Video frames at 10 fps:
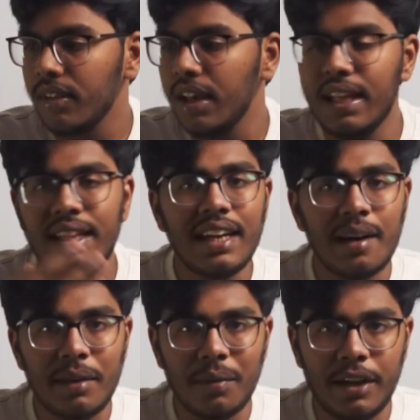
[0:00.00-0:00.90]
In the
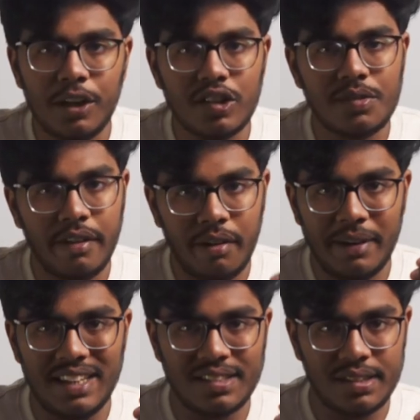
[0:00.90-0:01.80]
coming videos, we will be
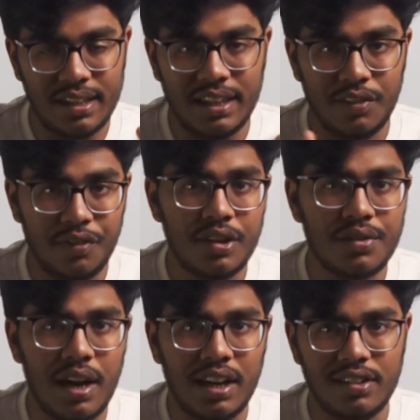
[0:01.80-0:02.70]
discussing different
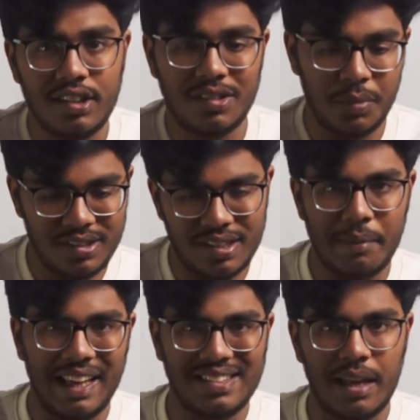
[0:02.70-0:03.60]
strategies with some
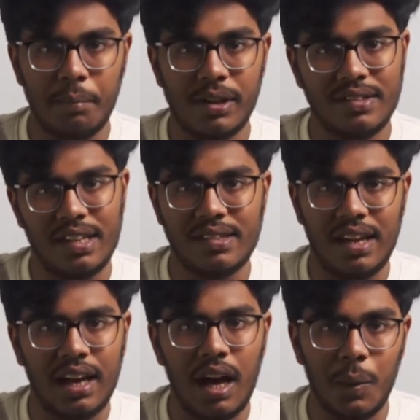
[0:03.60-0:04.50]
examples just like
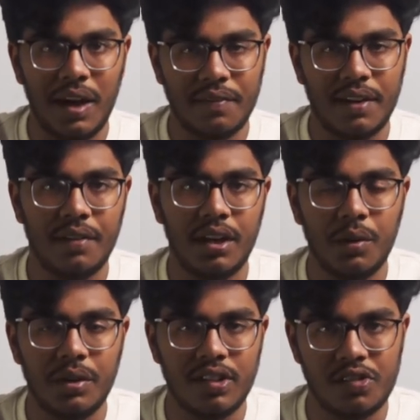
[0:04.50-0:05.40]
how I have given you in
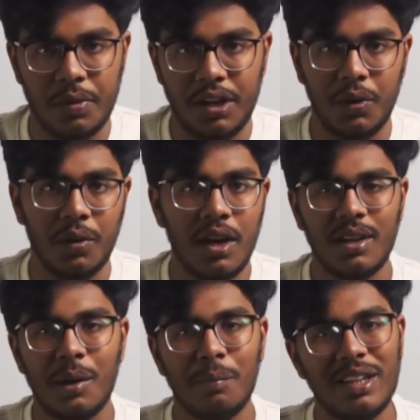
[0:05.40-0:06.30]
this video.
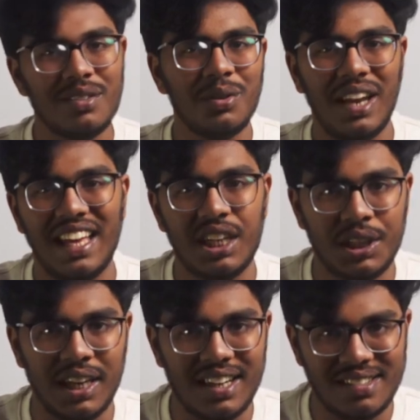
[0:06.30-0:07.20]
Please do like,
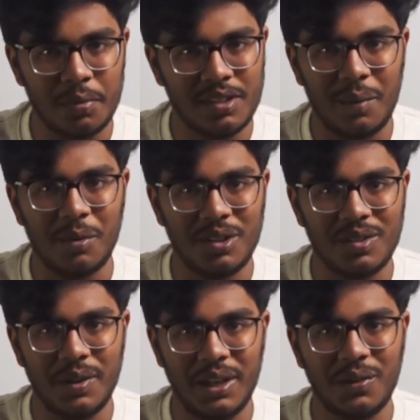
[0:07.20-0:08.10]
share and subscribe to this
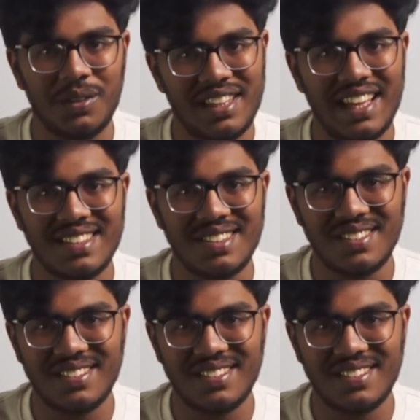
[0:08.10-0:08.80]
video. Thanks.